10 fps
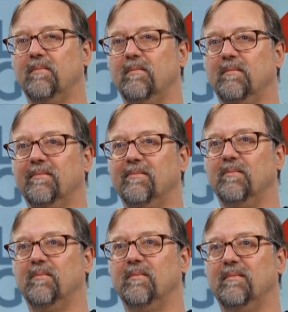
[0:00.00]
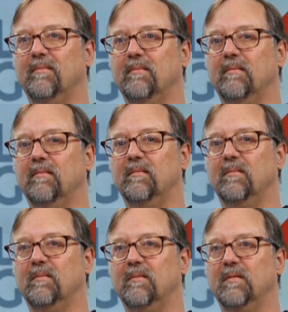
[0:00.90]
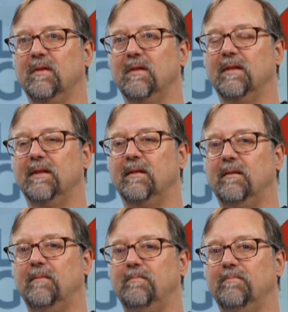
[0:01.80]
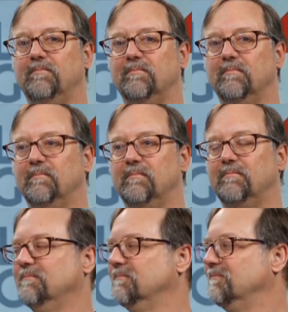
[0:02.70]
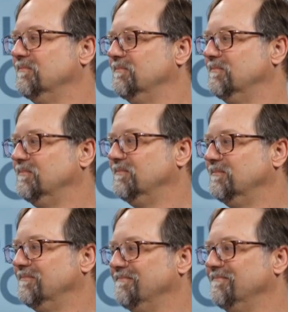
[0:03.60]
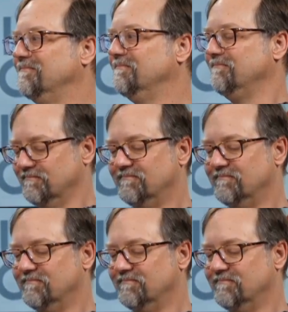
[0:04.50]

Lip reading: The person shown says nothing.